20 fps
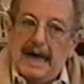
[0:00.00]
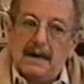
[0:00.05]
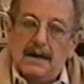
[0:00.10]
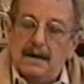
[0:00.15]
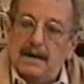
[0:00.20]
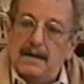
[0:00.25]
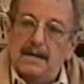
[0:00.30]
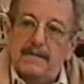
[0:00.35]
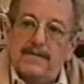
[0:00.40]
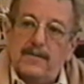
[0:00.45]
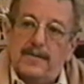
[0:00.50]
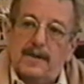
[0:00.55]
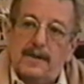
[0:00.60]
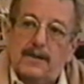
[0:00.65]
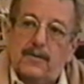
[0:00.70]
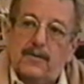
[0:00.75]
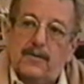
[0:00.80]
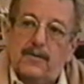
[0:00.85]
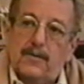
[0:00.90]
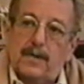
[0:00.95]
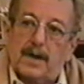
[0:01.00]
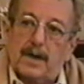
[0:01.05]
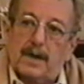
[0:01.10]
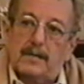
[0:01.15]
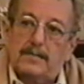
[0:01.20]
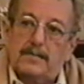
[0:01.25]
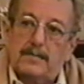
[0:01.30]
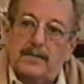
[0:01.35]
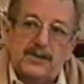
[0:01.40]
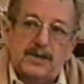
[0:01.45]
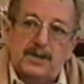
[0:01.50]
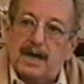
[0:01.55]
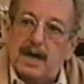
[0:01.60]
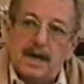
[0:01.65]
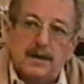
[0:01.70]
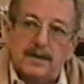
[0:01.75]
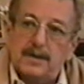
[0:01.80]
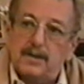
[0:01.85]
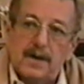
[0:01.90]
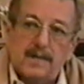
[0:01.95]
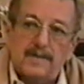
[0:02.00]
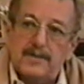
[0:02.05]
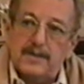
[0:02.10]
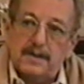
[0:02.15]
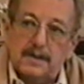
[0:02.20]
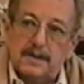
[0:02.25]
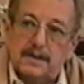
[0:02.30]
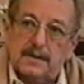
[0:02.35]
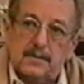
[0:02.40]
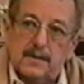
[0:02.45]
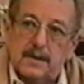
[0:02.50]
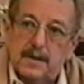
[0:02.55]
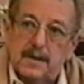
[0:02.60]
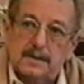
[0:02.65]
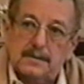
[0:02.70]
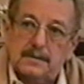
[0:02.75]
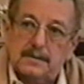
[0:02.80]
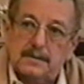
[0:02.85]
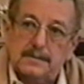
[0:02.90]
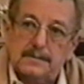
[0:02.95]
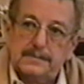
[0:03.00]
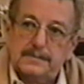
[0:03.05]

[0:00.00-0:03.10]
I love theater in the Round, but you can't do everything in the Round.